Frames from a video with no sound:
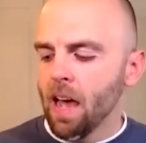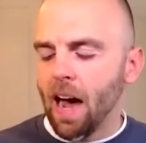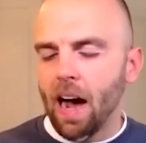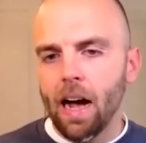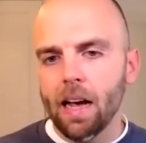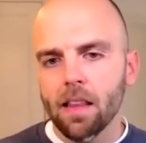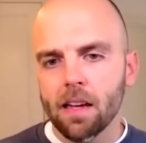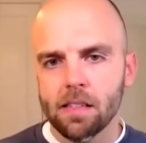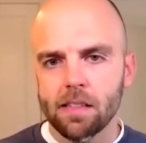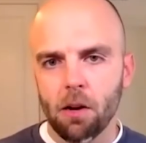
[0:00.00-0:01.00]
I
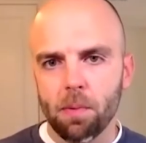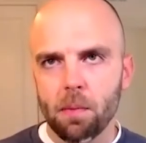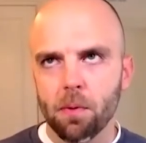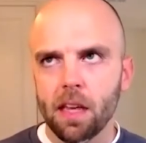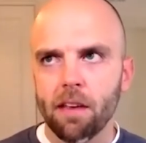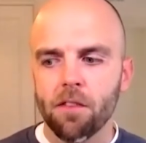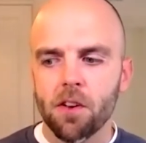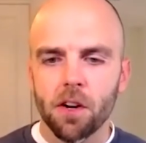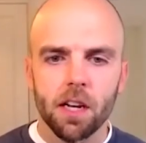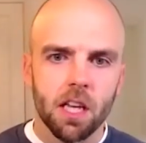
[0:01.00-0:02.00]
like to tell people that if
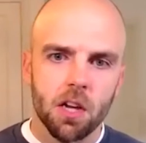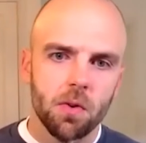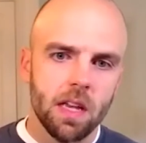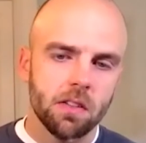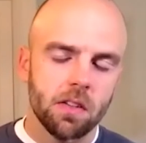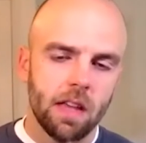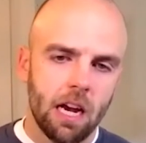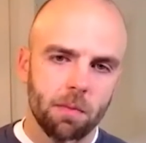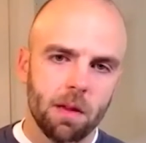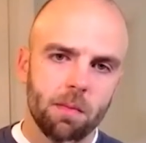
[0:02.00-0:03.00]
you're going to go into the
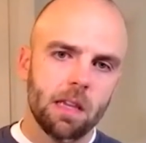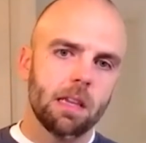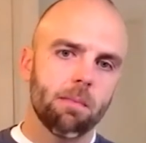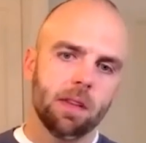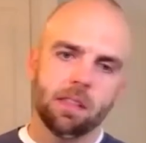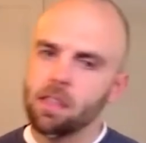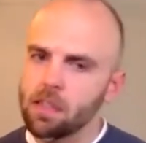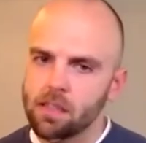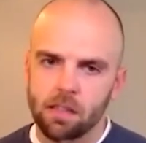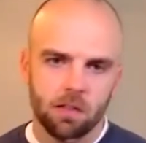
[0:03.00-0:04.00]
Airbnb
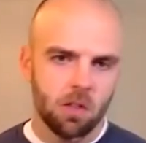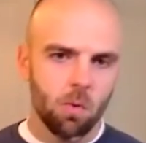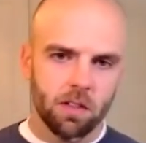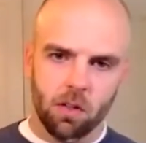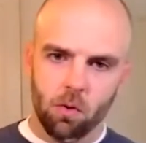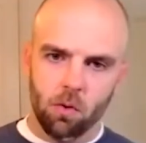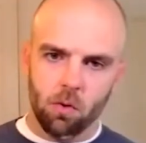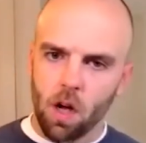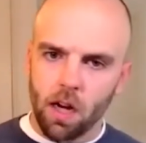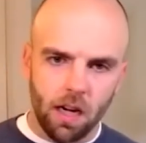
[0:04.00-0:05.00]
business and you want to
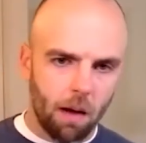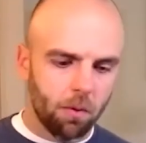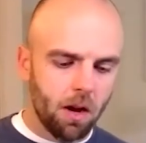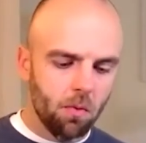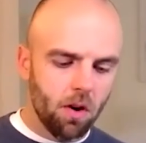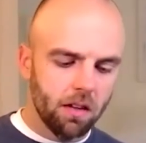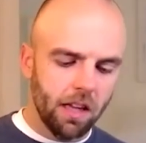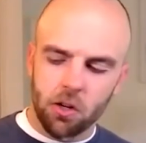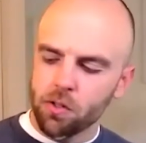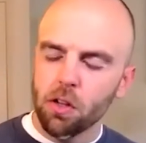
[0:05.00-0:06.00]
run and operate one,
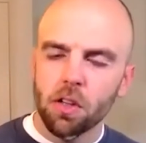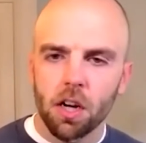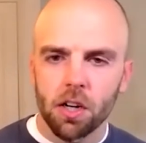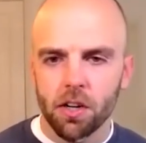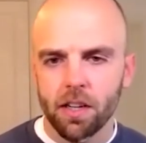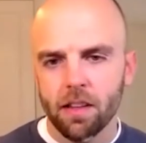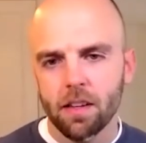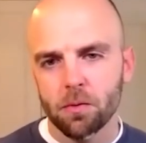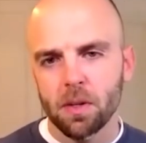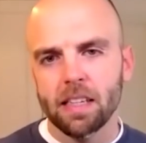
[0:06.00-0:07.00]
like you're no longer in
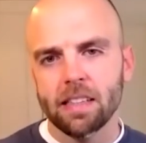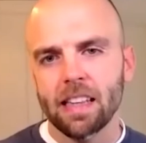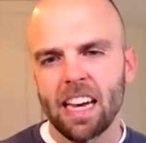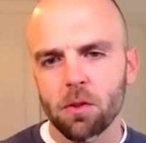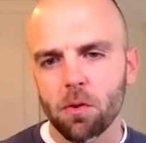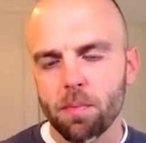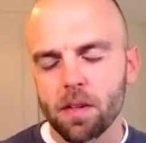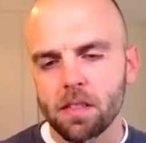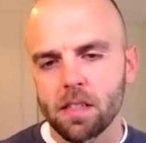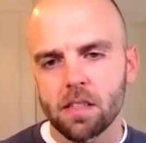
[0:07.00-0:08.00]
the really the landlord
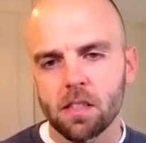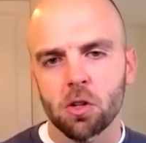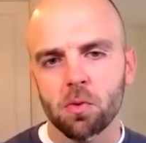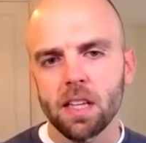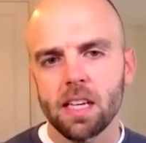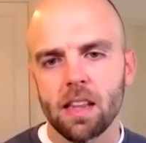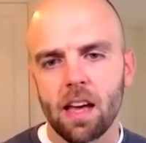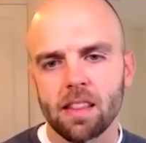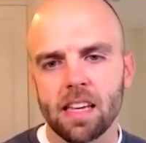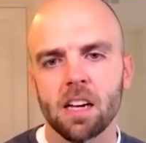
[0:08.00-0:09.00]
business. You're really in
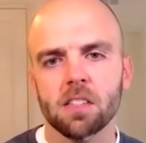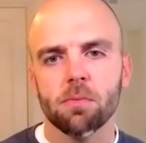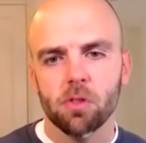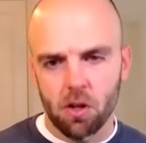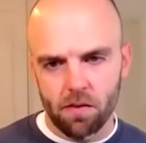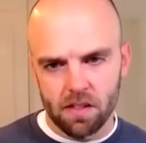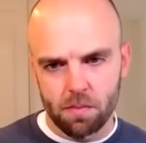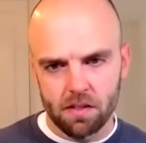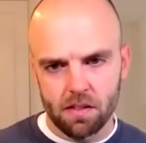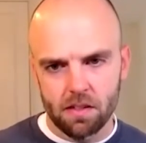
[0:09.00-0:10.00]
like the customer service
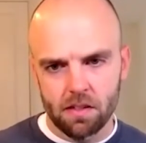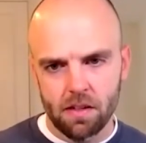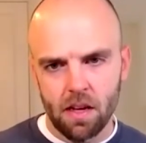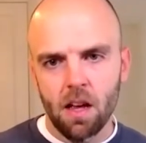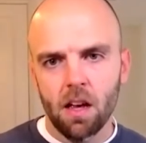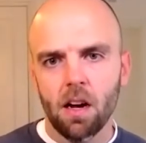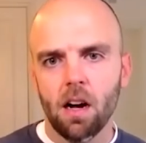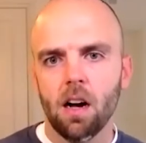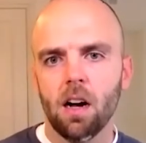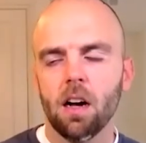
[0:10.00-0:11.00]
business.
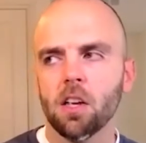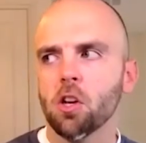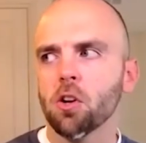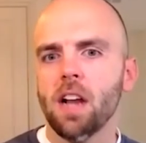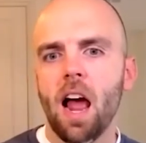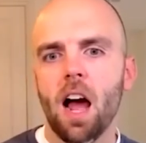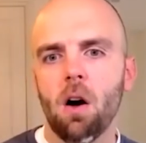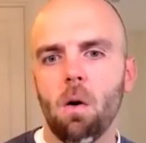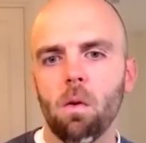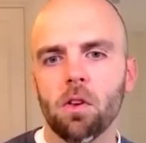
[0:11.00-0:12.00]
Uh, you're
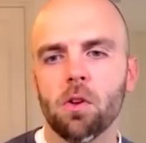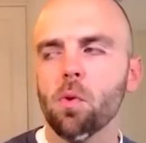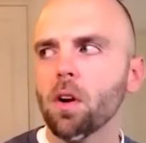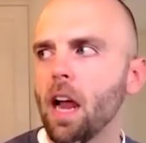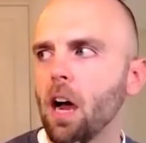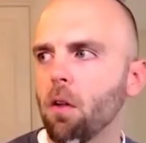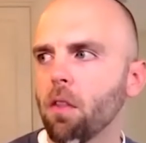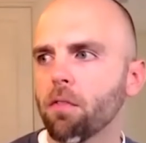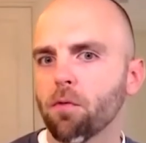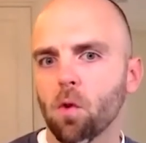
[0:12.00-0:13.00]
now you are now
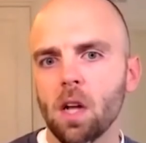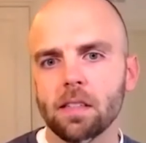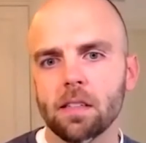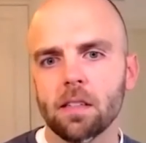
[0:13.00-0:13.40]
the front